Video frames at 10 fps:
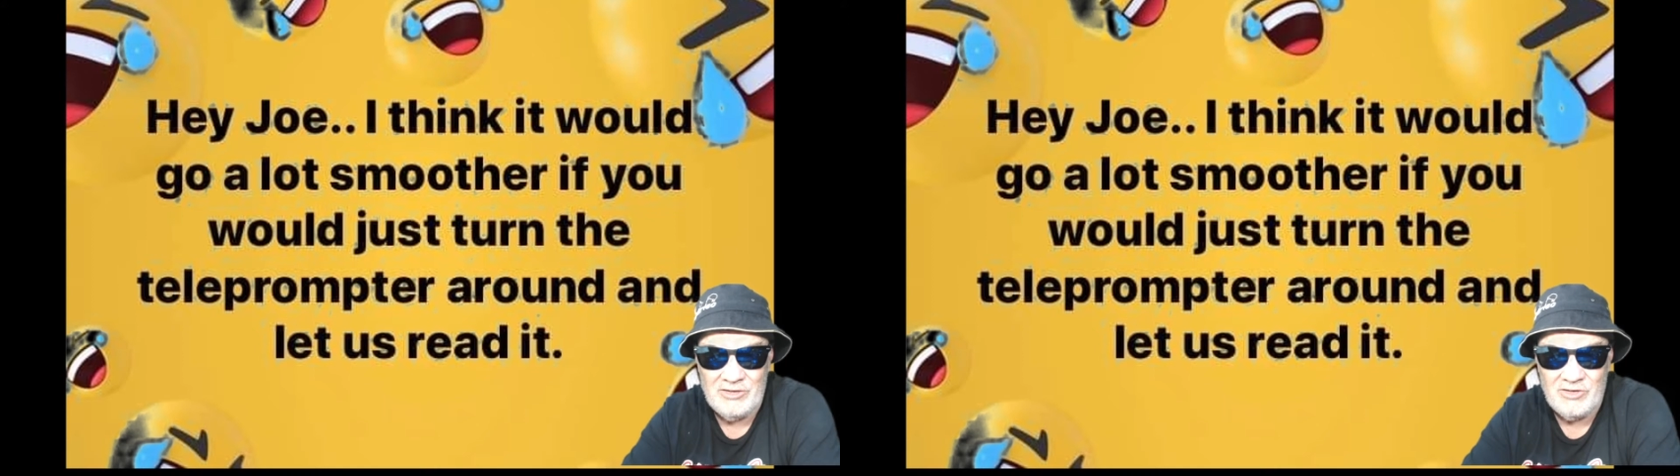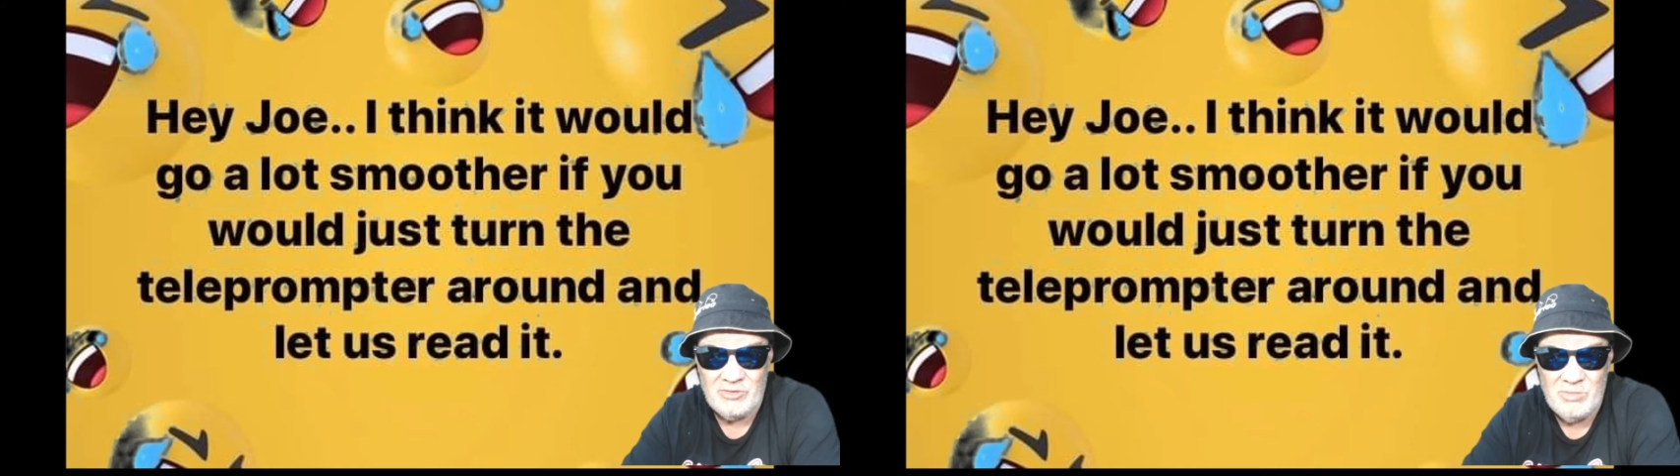
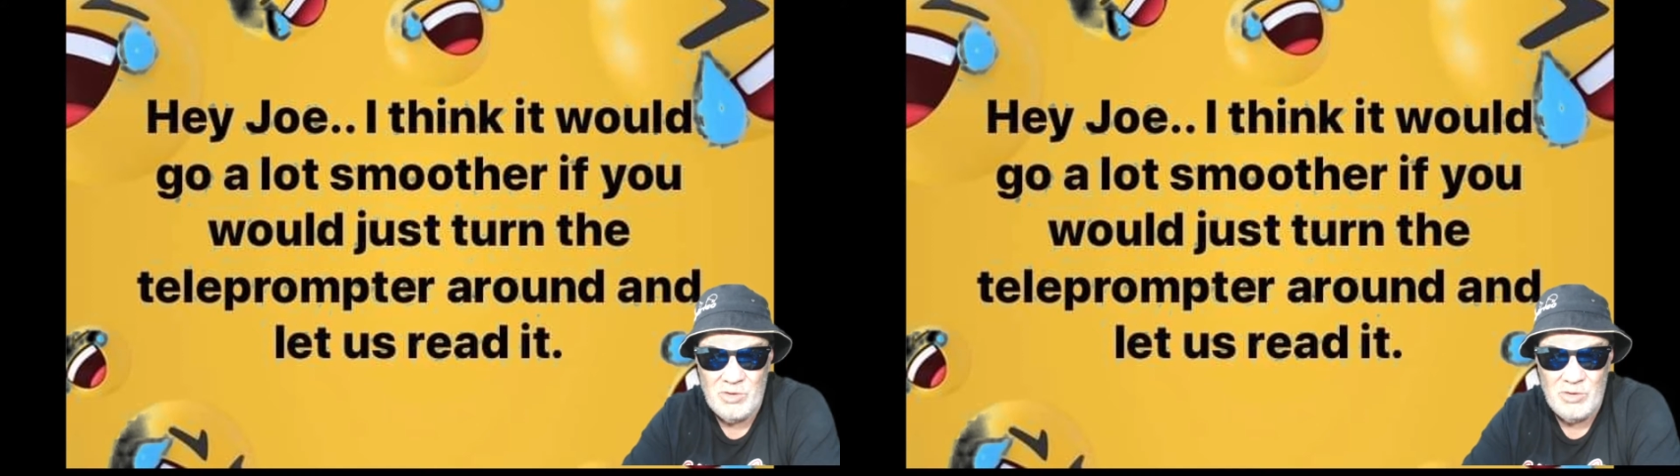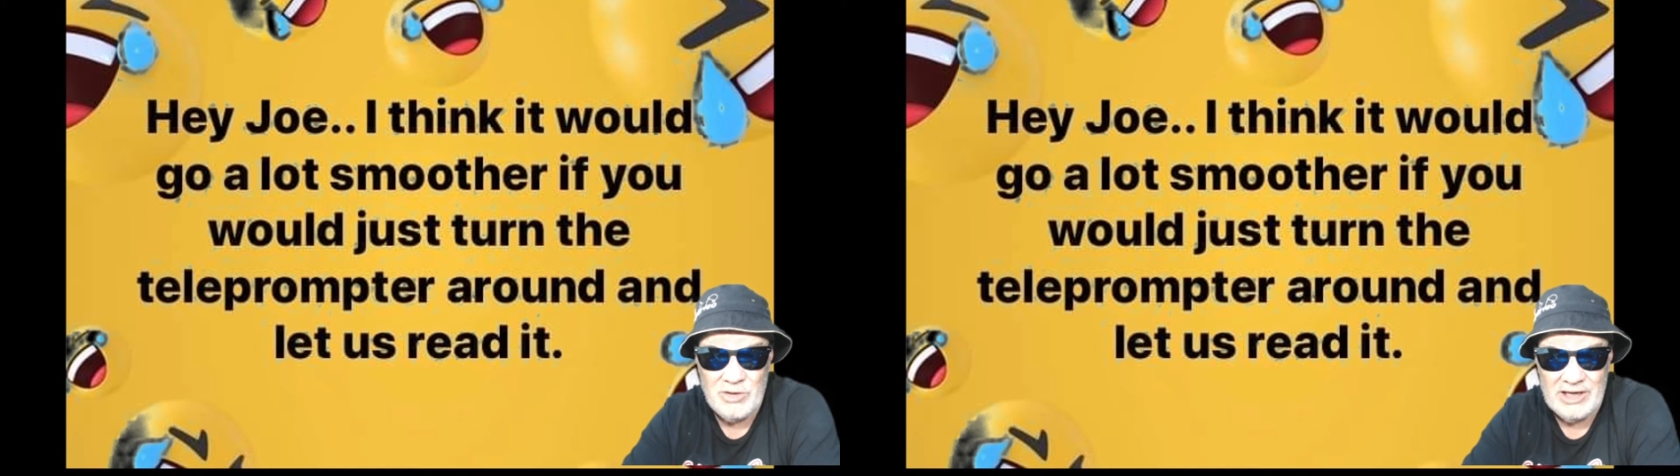
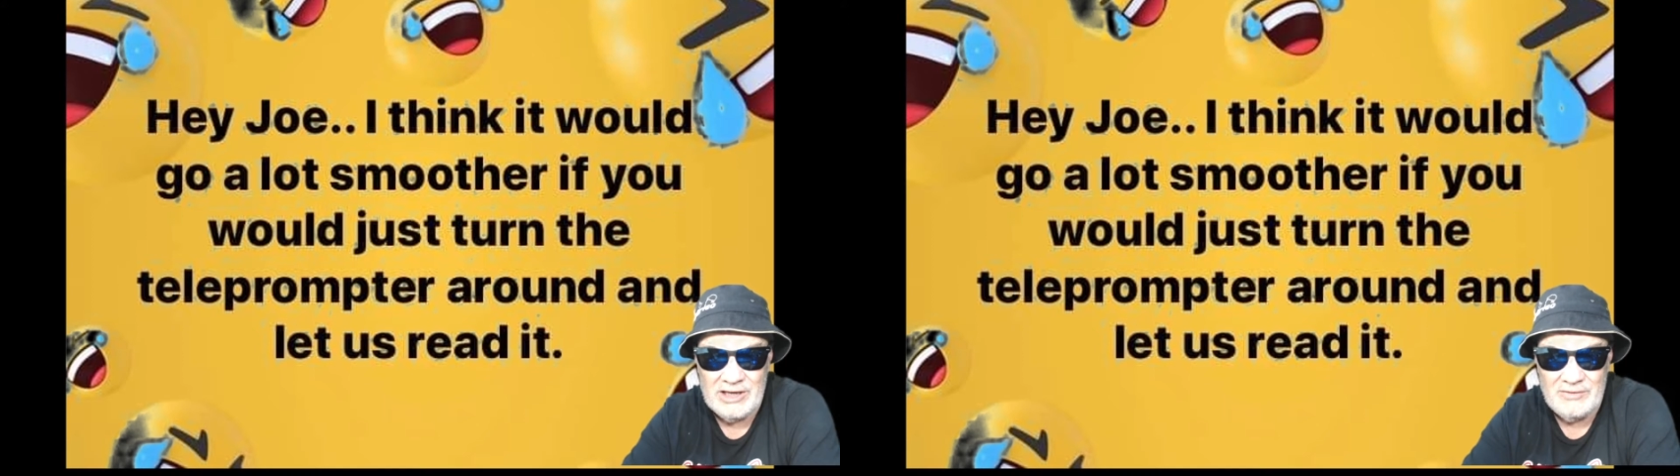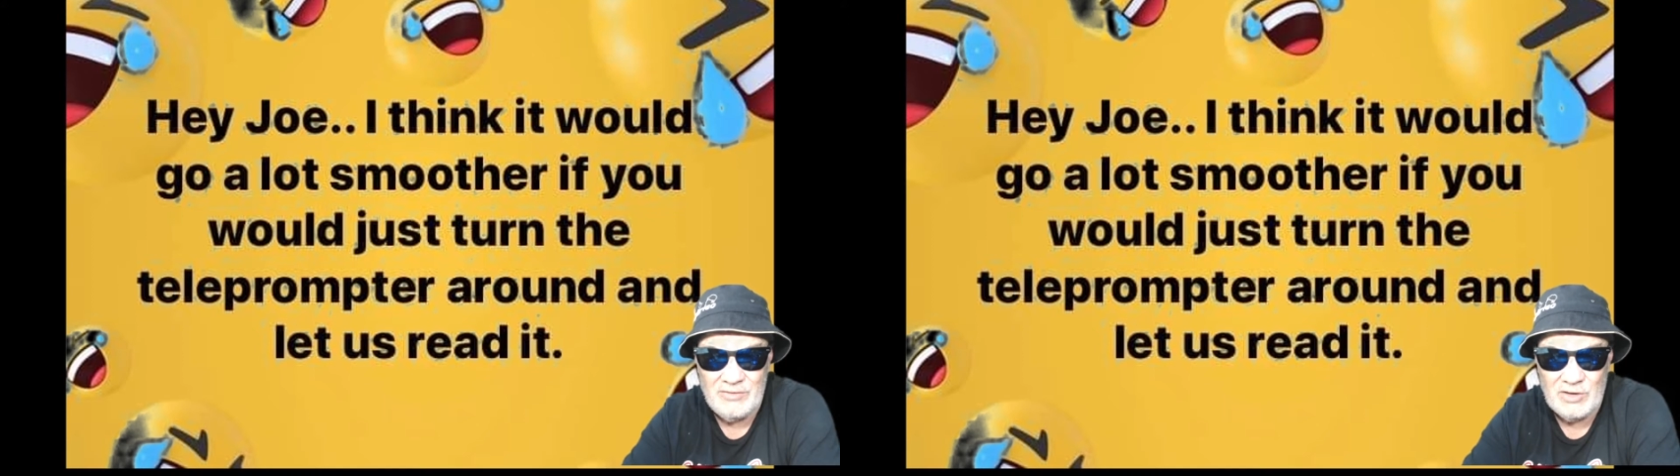smoother
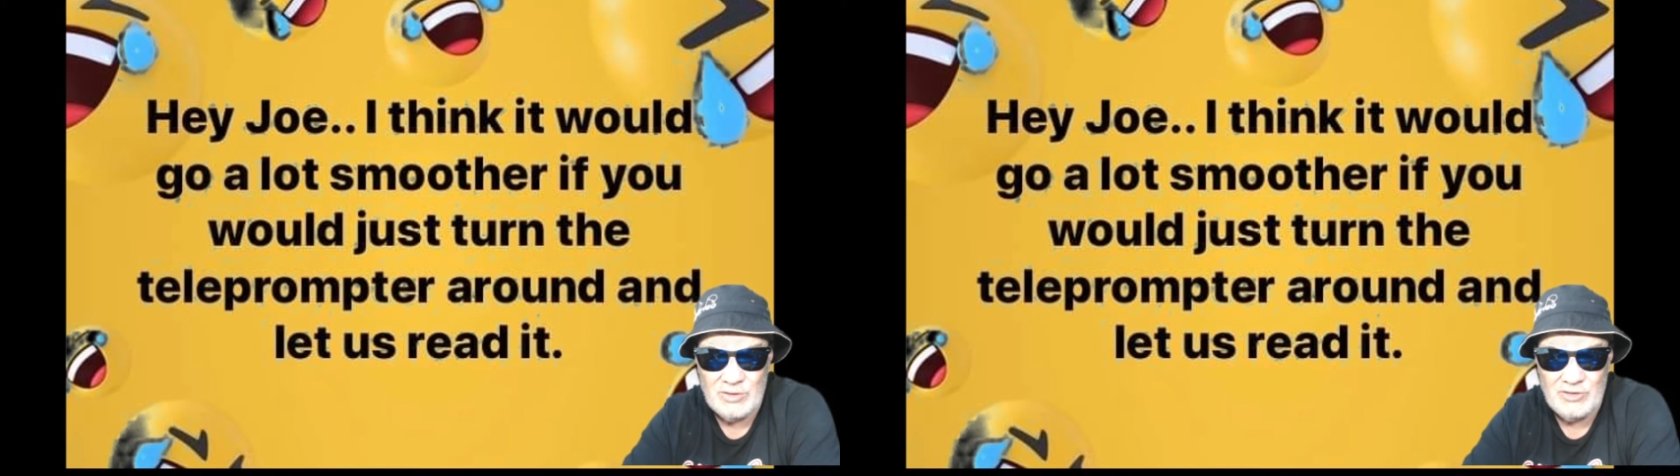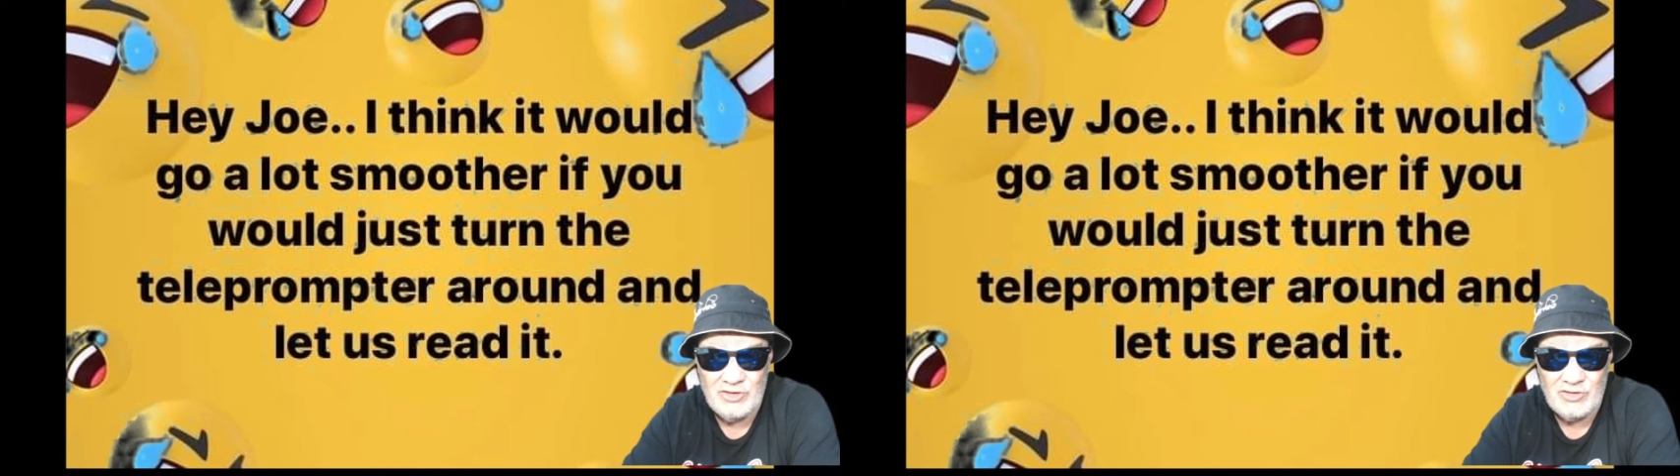if you
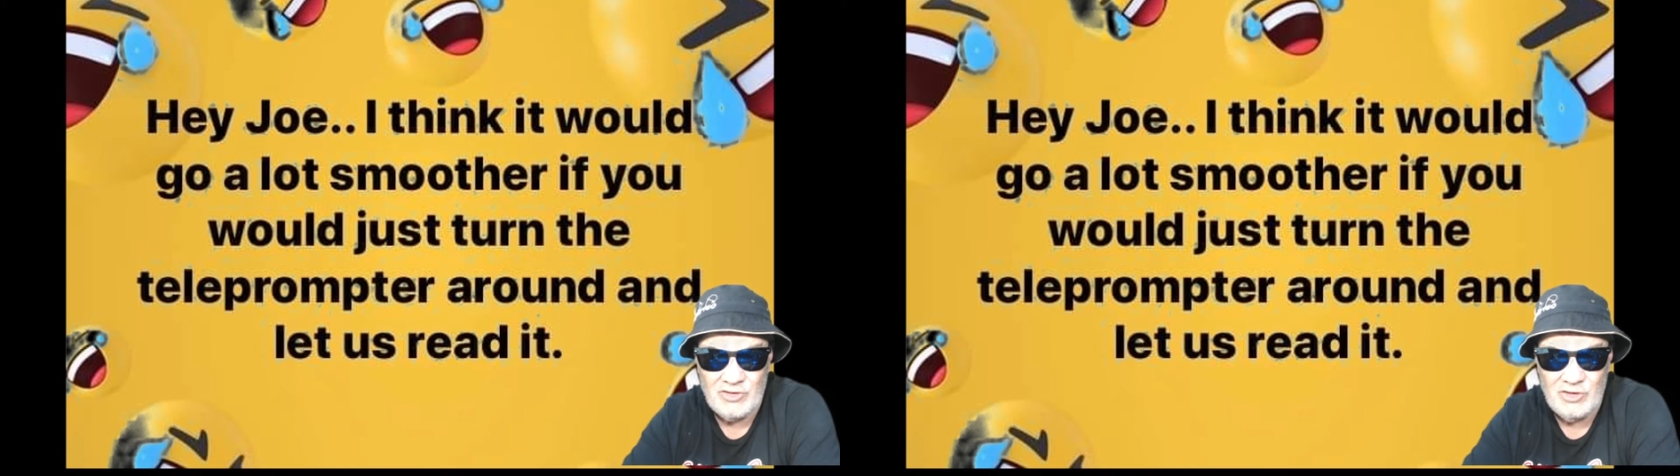could just